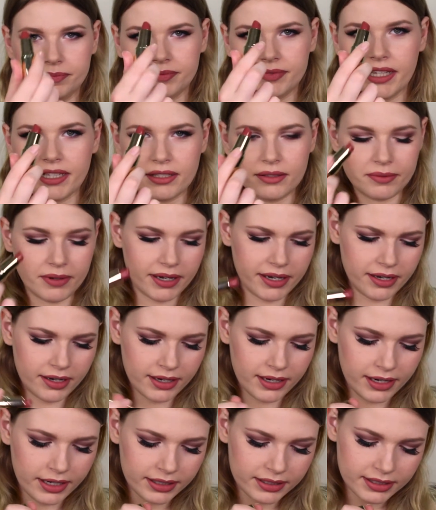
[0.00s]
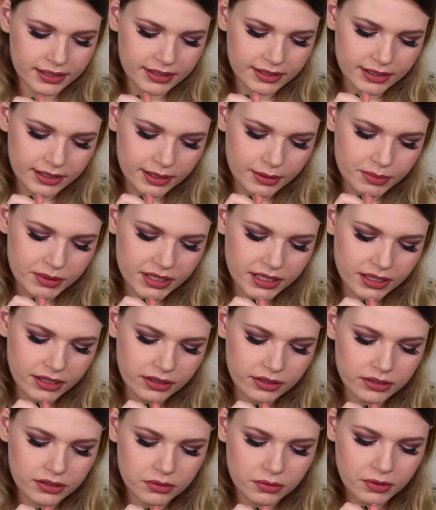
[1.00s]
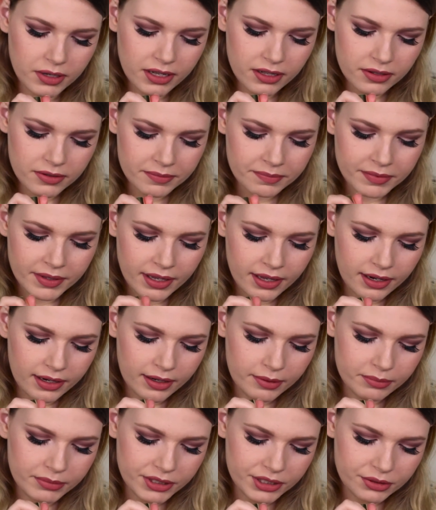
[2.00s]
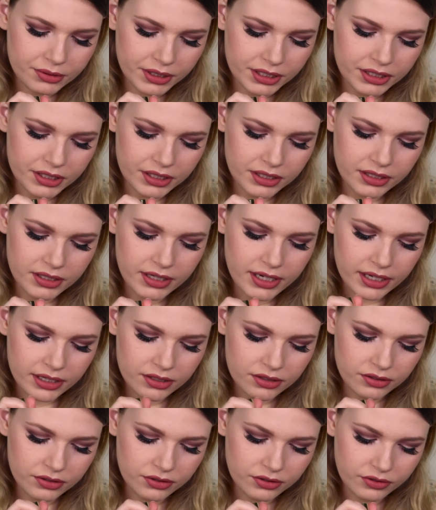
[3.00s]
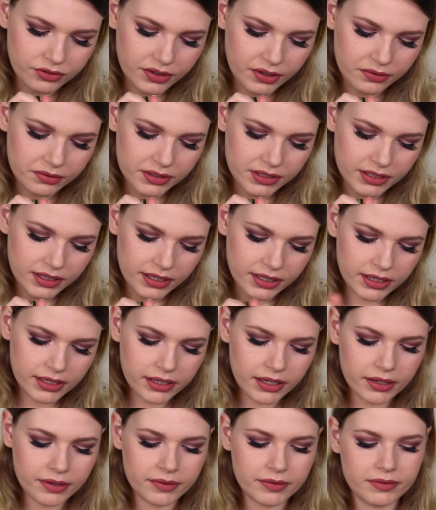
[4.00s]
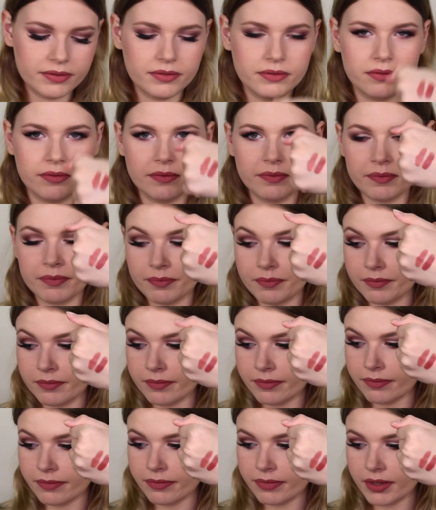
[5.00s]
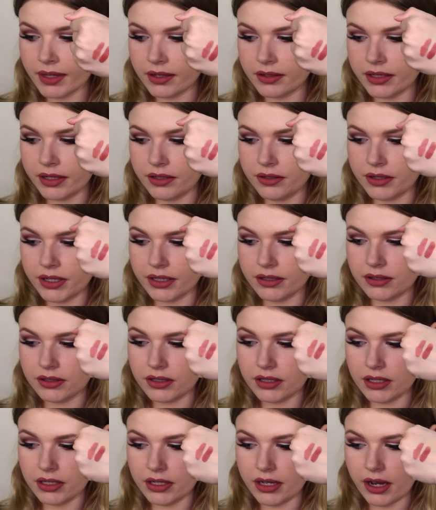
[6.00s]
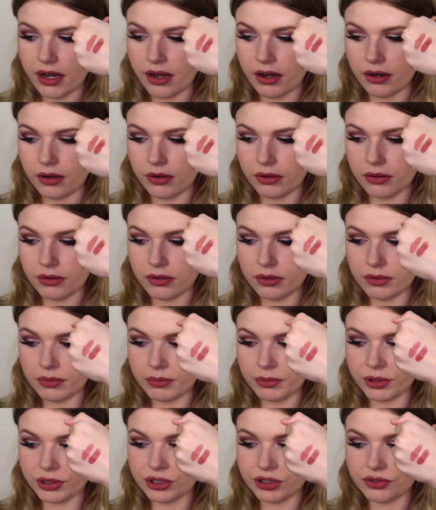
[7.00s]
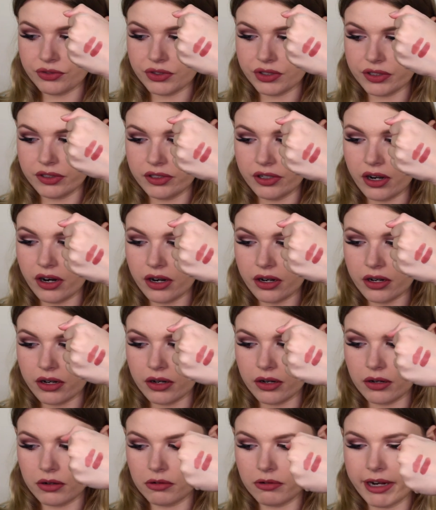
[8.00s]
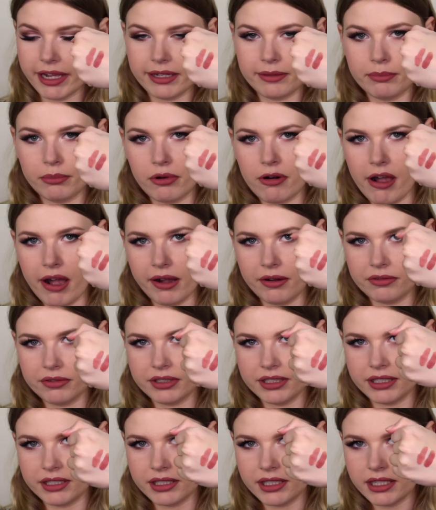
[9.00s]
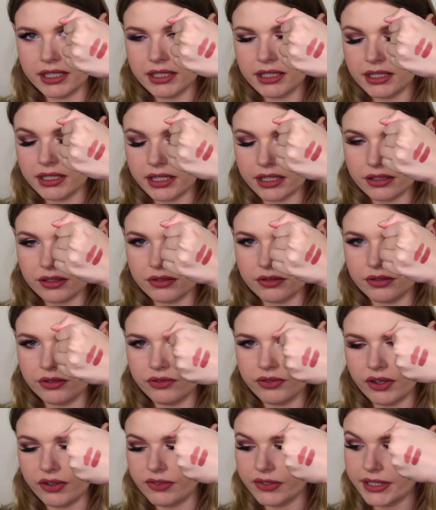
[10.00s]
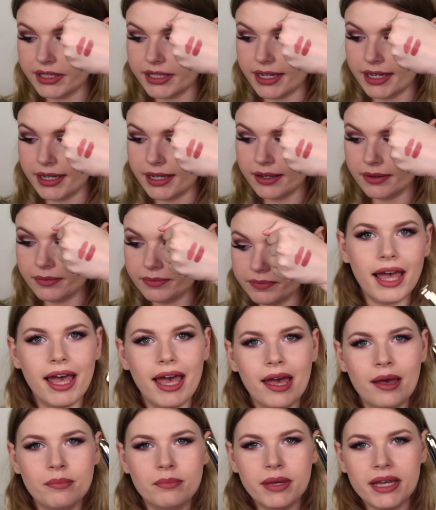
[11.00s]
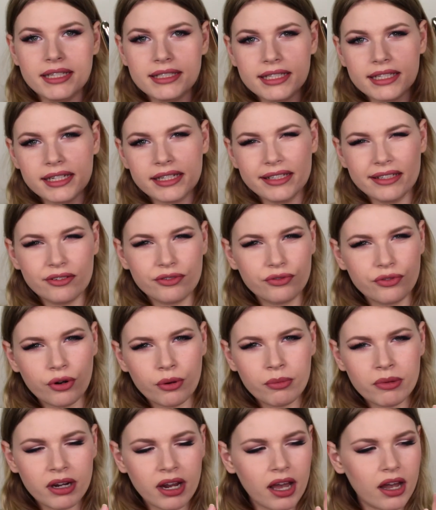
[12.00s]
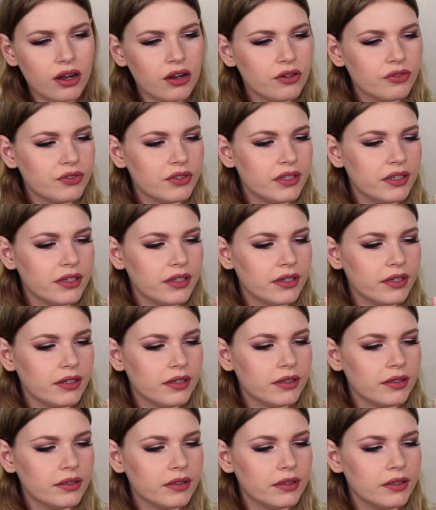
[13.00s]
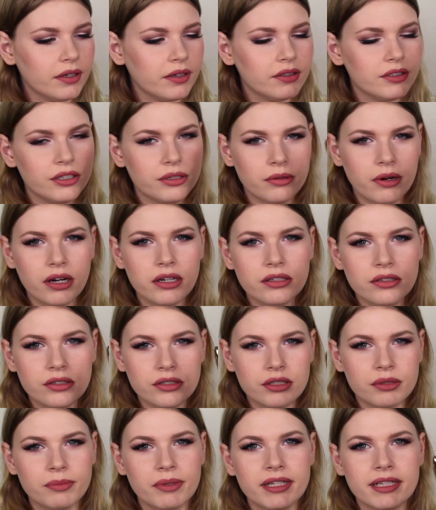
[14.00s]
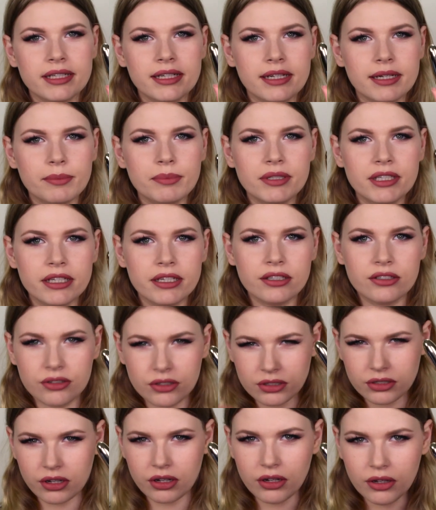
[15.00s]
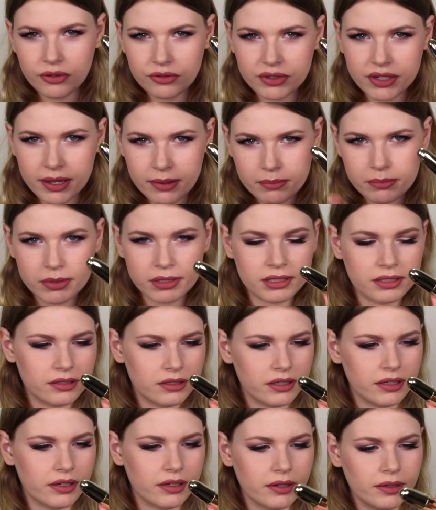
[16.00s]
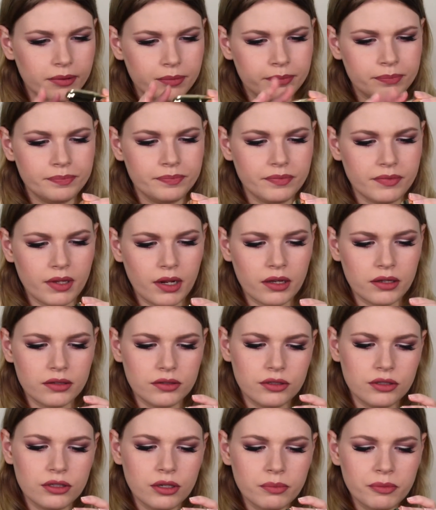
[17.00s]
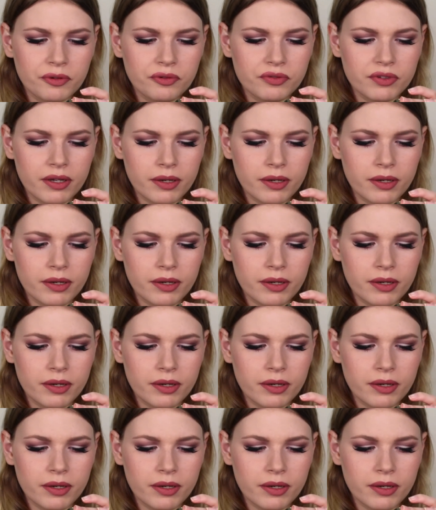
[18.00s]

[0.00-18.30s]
that's why I like this lipstick as well. Let me swatch it next to Velvet Teddy. And you can see how much of a darker red-brown this is next to Velvet Teddy. And basically the formula of the Gerard Cosmetics lipsticks, not all of them, but some of